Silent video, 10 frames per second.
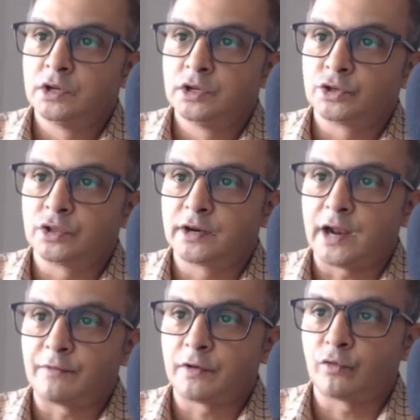So the
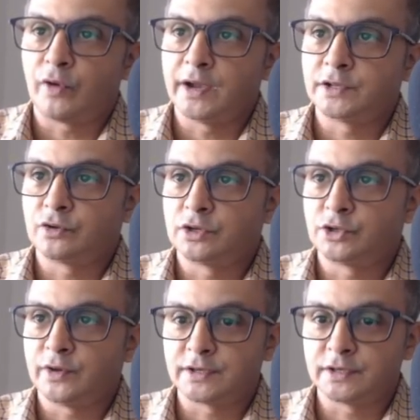graph of y is equal
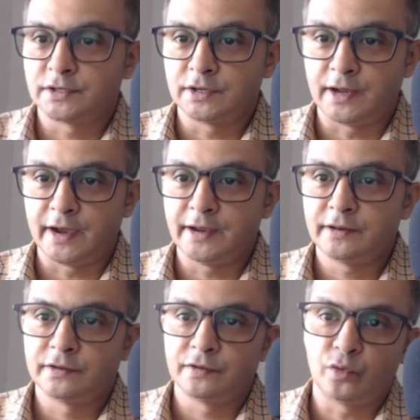to x is a
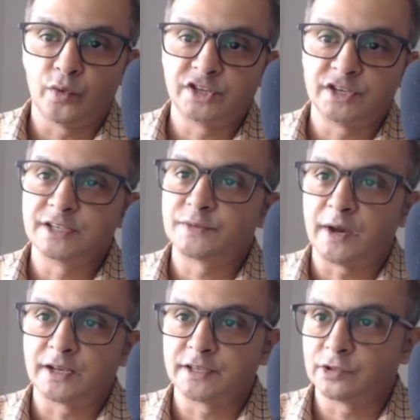line which is
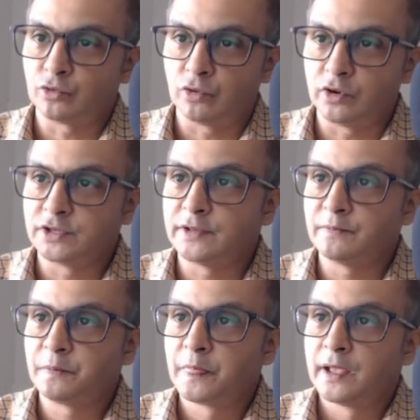passing through
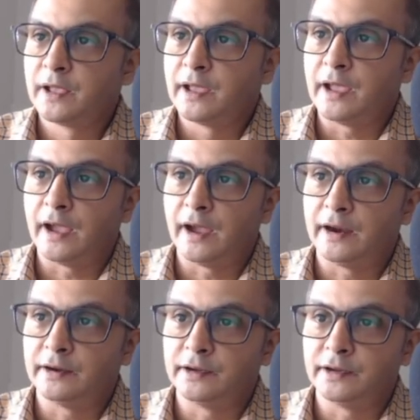origin
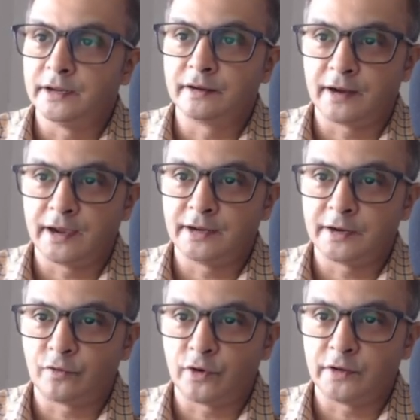and inclined
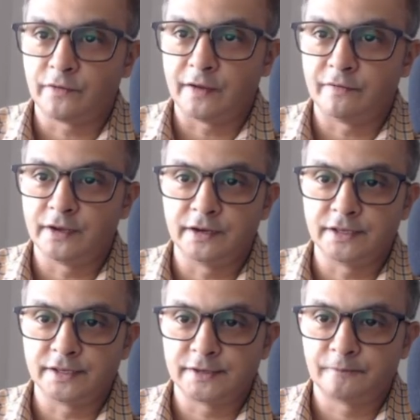at 45
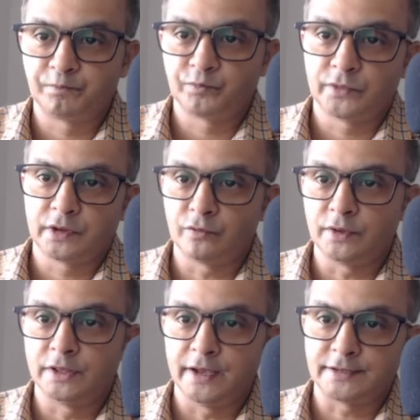degrees
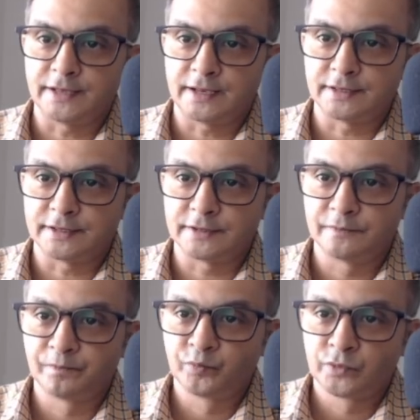with the x-axis.
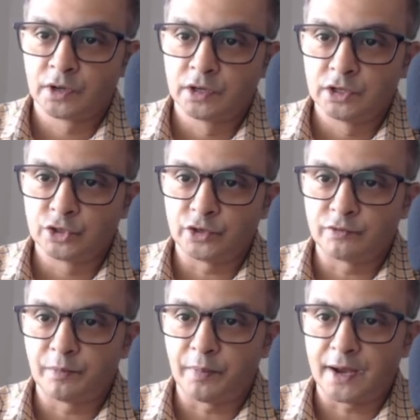So it
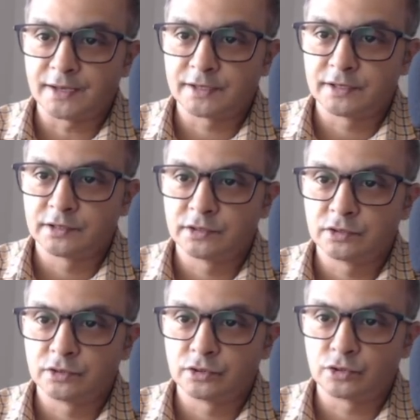will pass
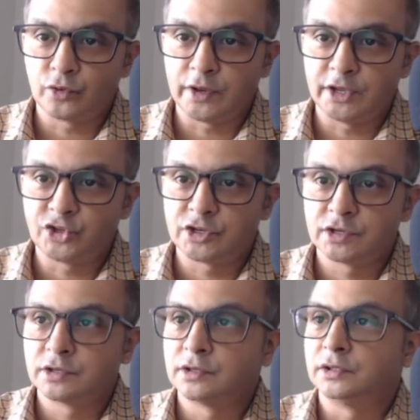through
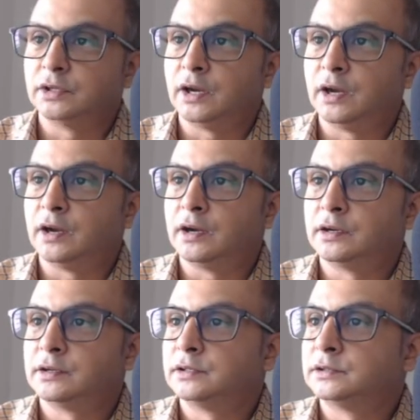each
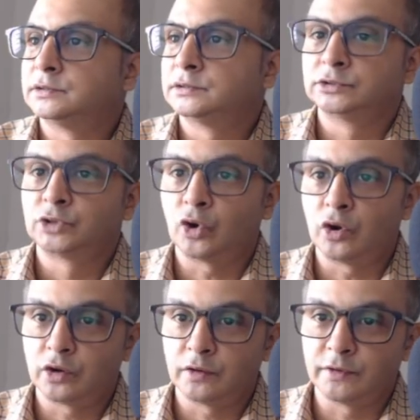
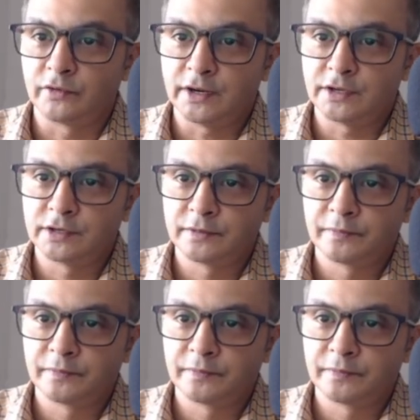corner of the grid,